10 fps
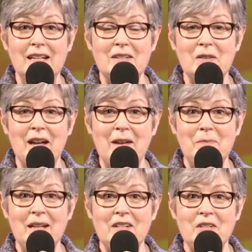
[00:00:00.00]
So God
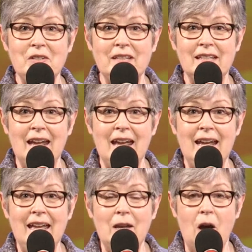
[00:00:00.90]
bless you
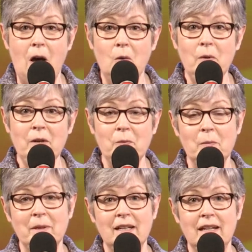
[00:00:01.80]
today. All week we'll
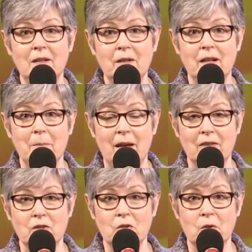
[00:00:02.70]
be hearing about
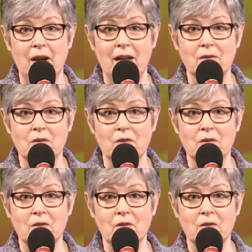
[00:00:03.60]
the Storehouse.